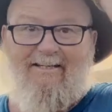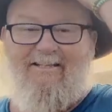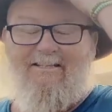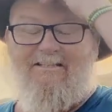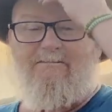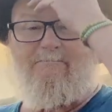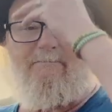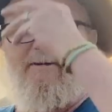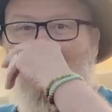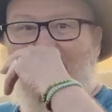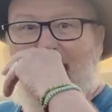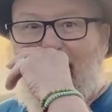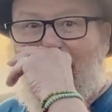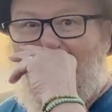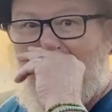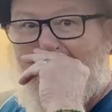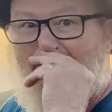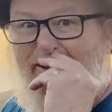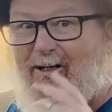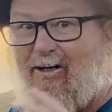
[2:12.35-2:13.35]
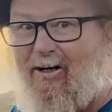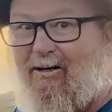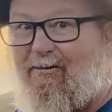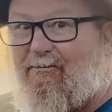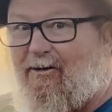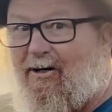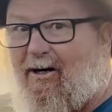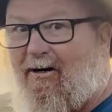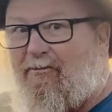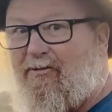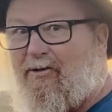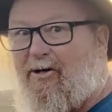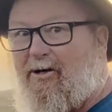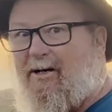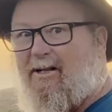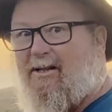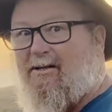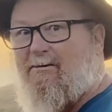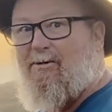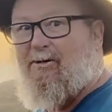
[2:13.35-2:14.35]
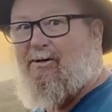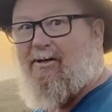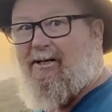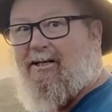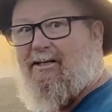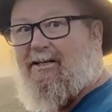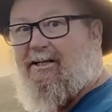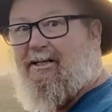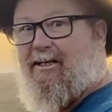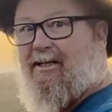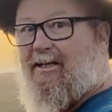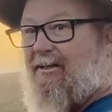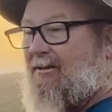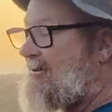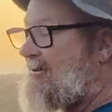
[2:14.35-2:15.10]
It's about 5 o'clock, 5:30 in the morning here,